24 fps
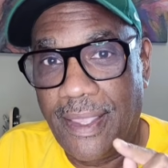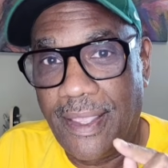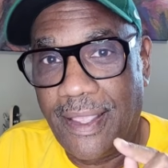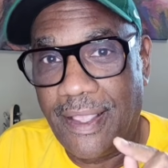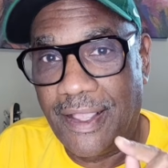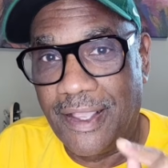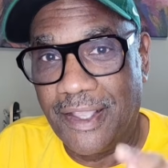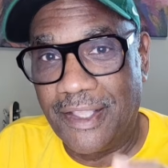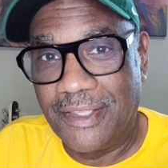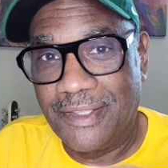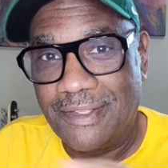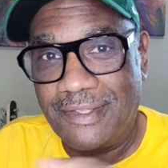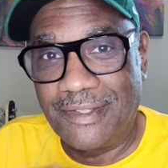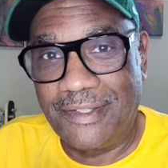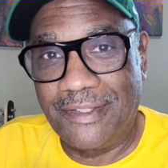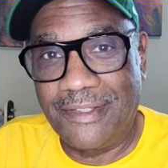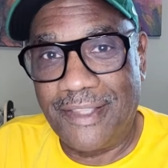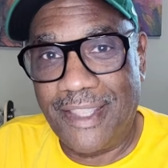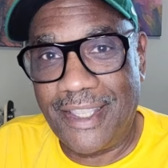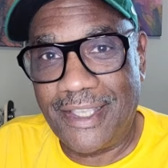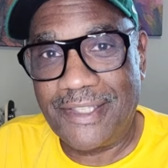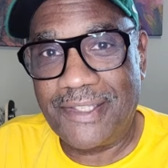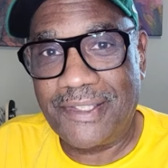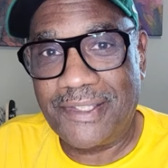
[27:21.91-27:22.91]
Until
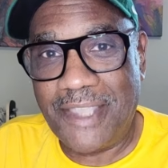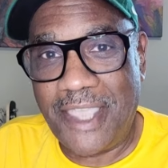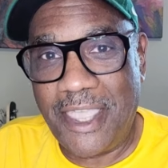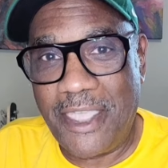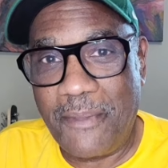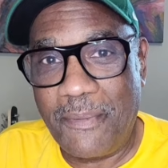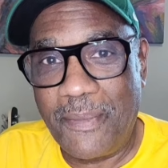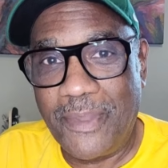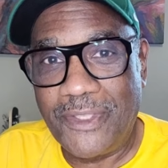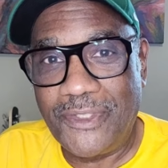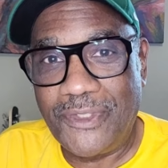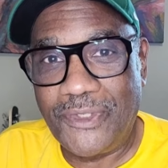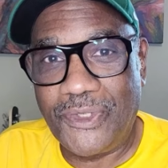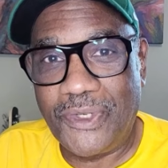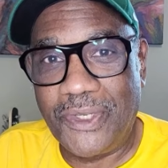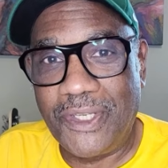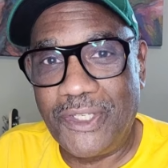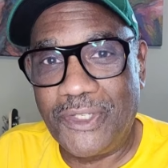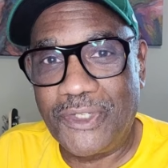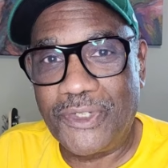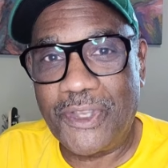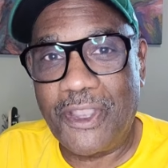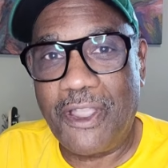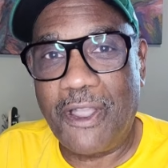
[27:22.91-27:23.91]
next time,
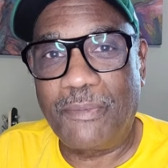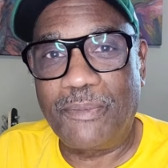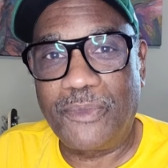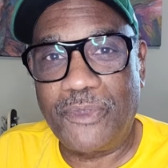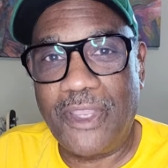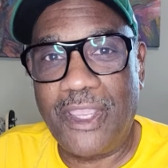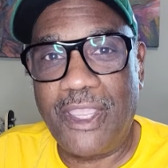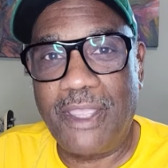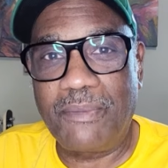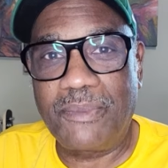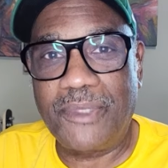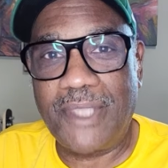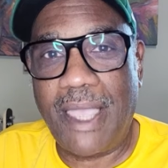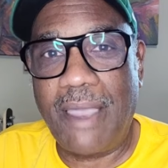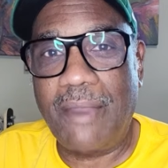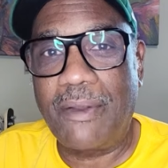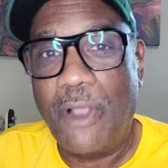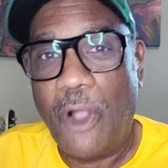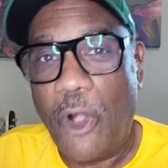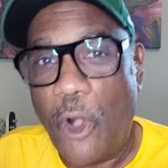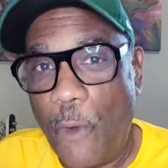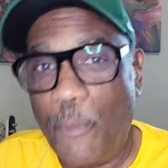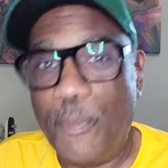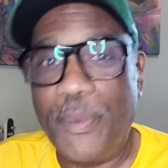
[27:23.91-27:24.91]
G-Sharp Jams out.
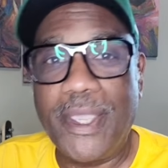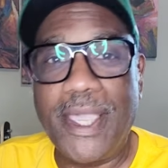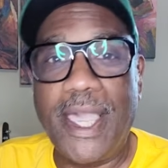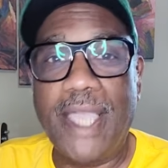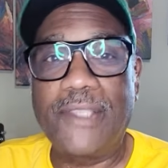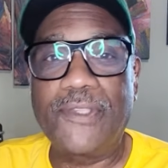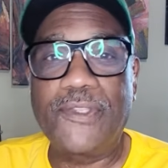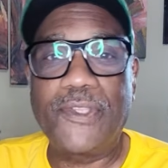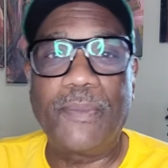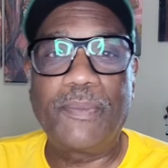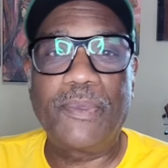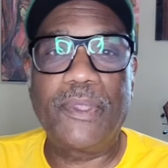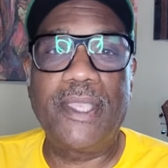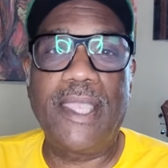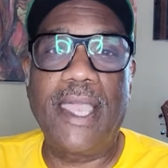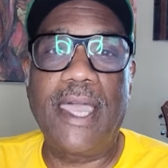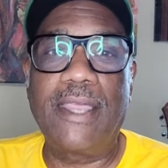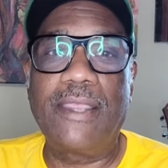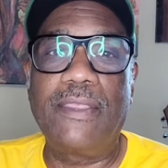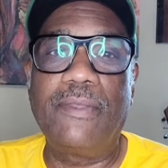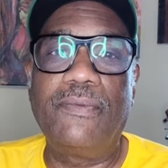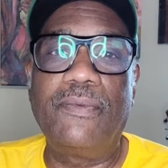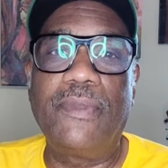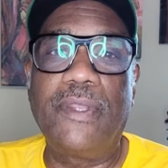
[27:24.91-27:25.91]
Hope you got something out of
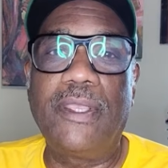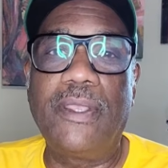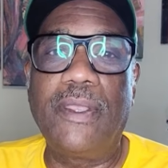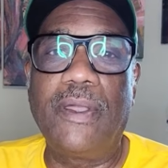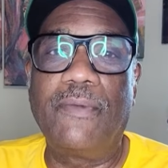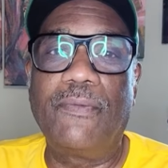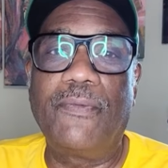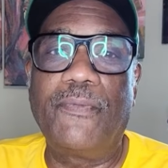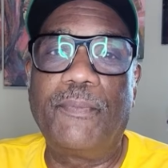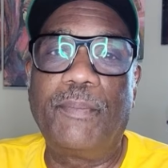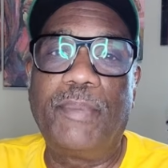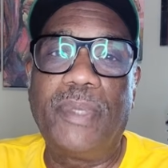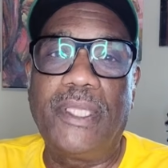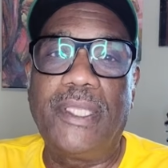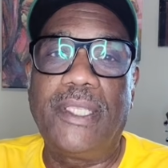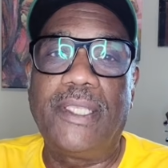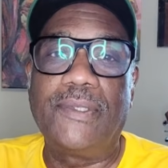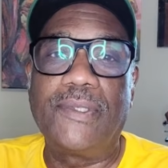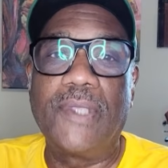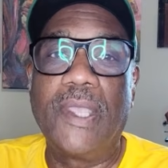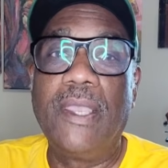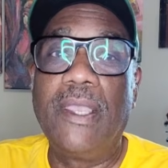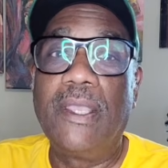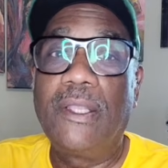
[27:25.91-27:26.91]
the video. Please,
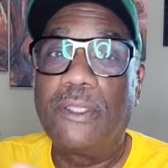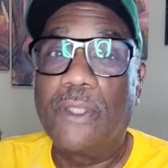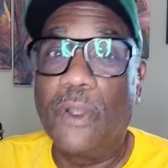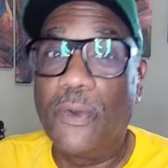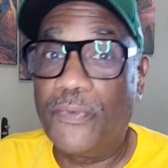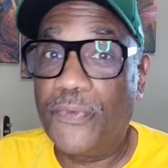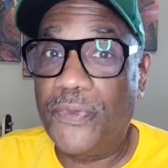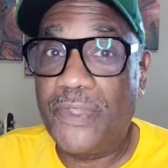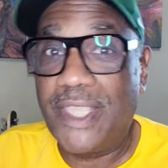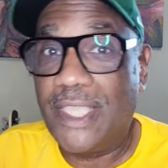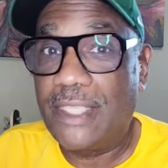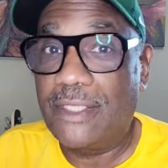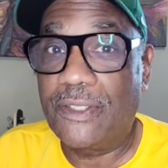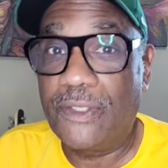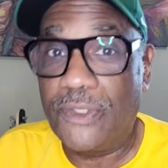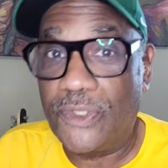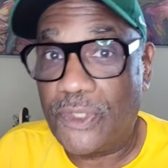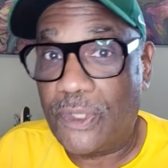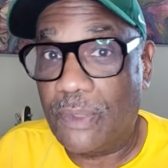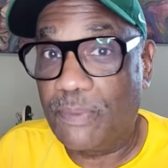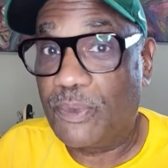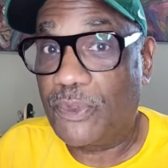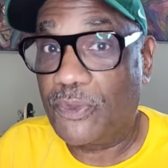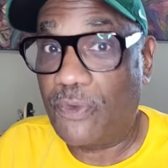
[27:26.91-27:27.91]
don't forget to
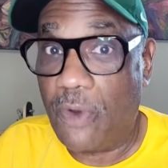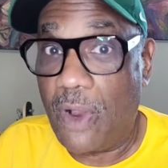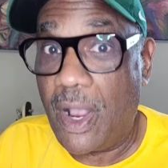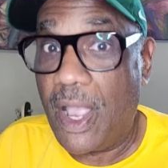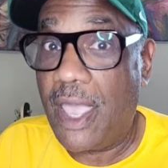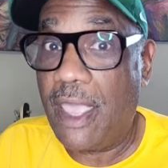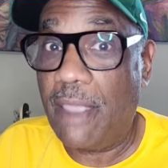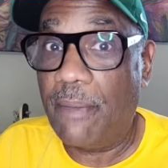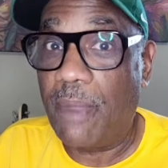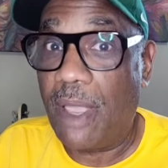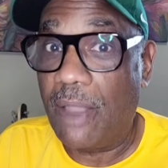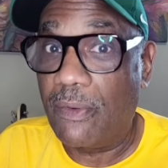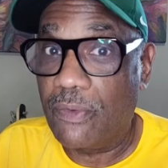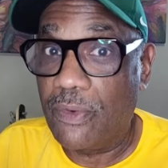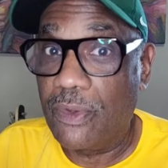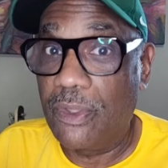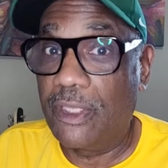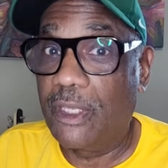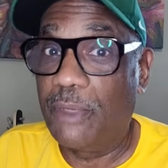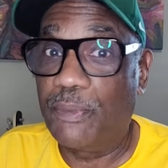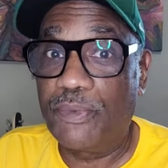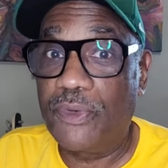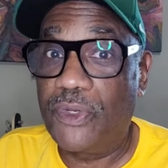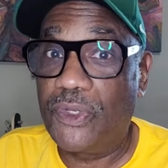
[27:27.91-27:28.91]
subscribe. I really
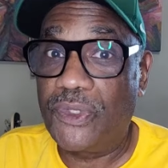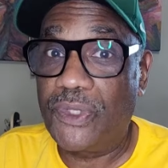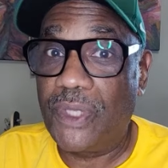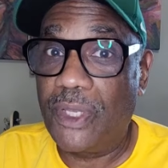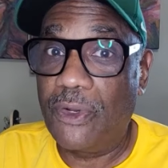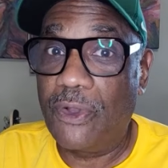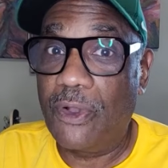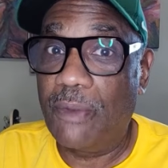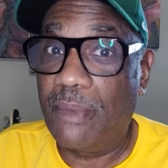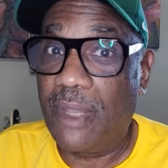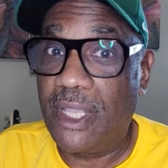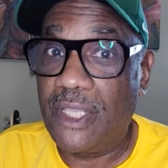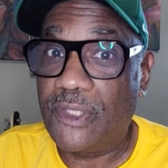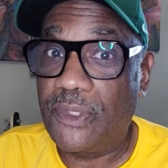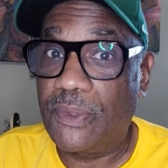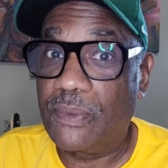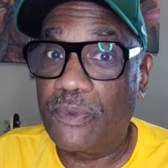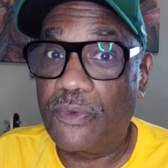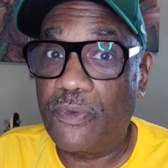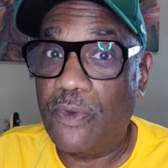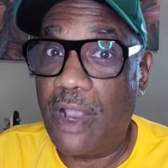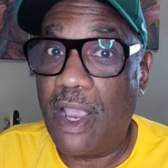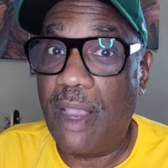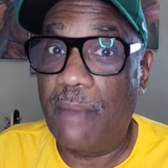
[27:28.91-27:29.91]
appreciate all my
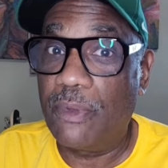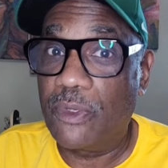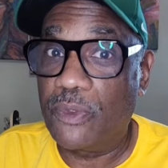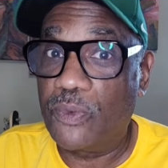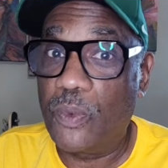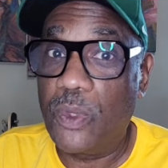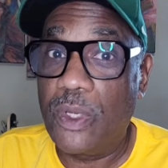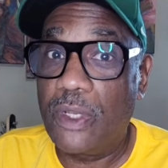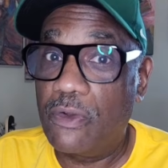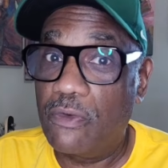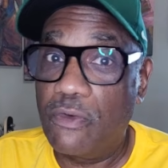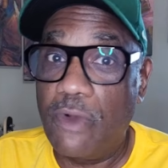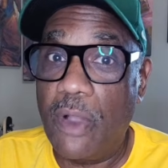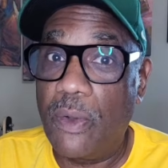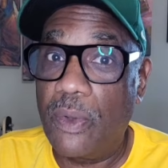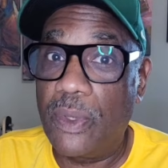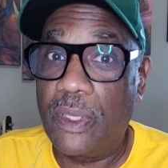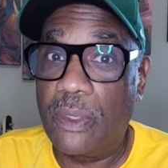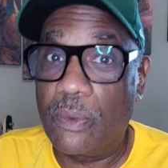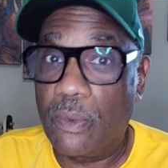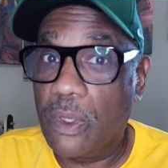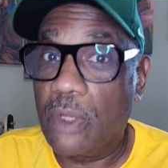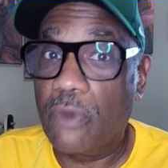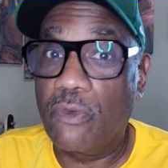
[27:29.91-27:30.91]
subscribers. We're growing, and
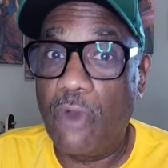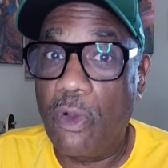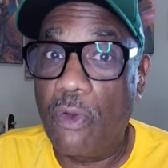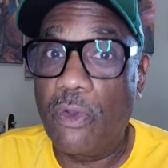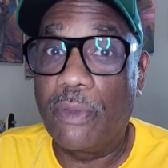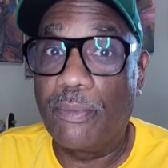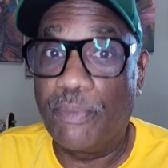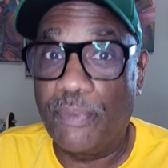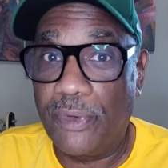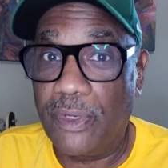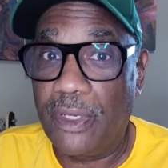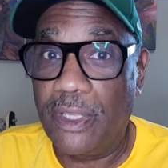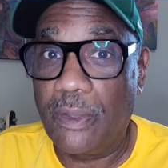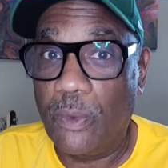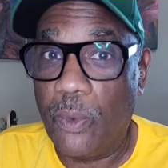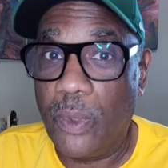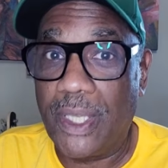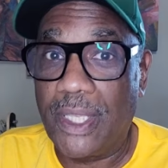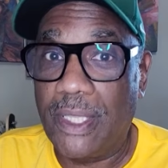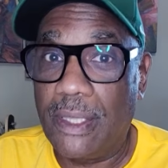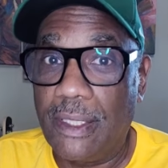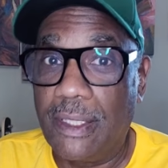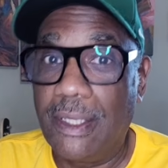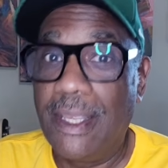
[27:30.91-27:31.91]
we're growing pretty
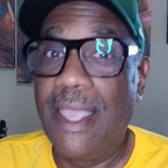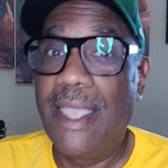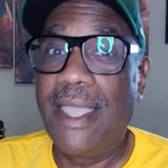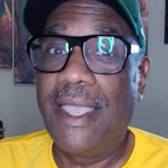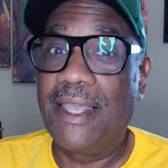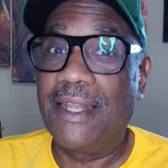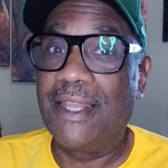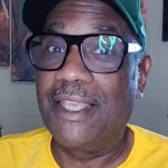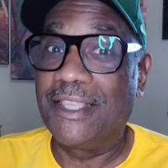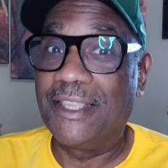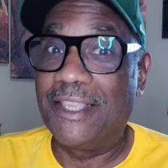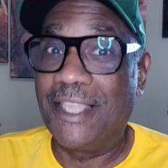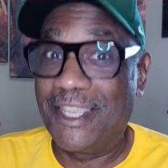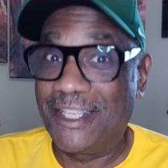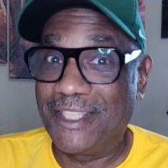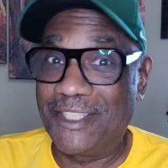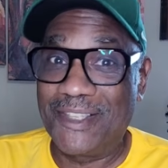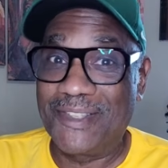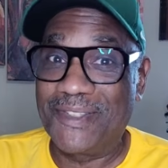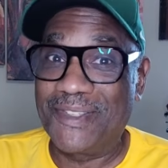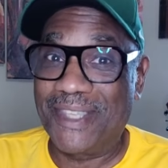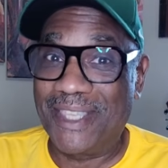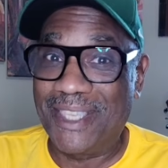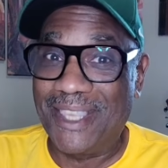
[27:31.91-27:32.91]
quickly, and I'd like to
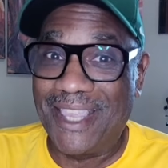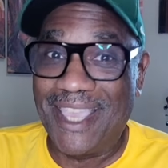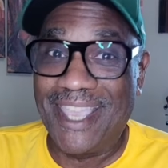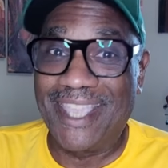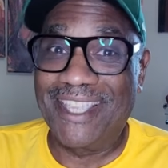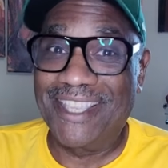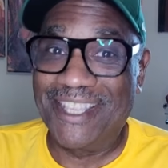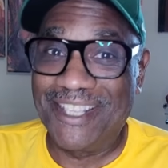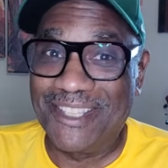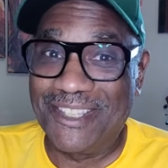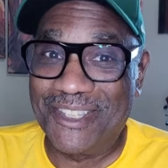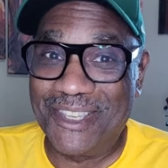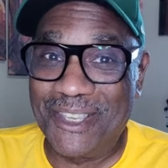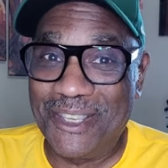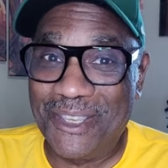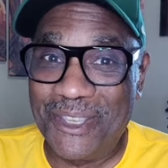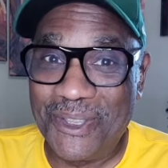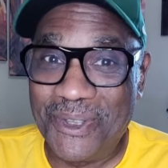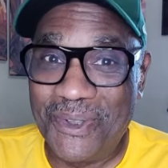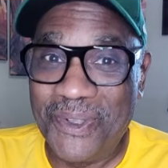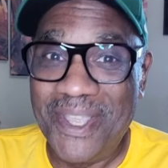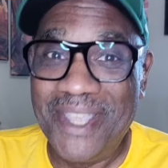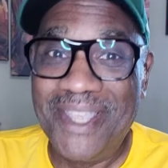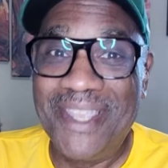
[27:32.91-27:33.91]
see that continue.